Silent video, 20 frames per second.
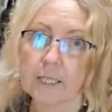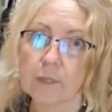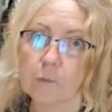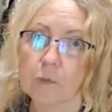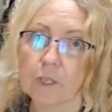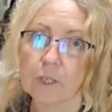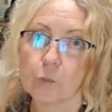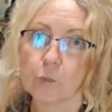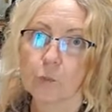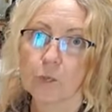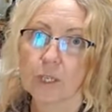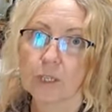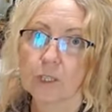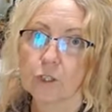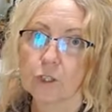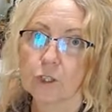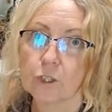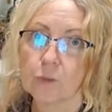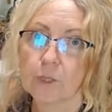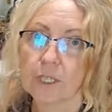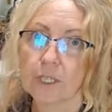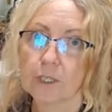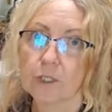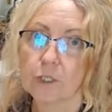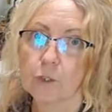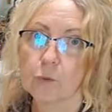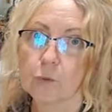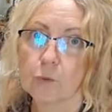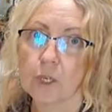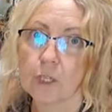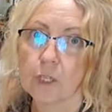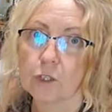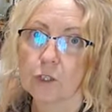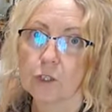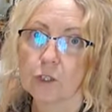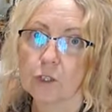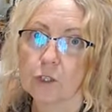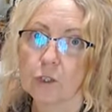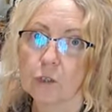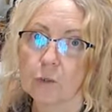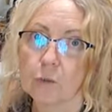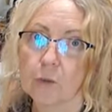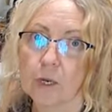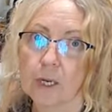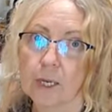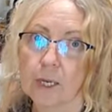what you want to do is you want to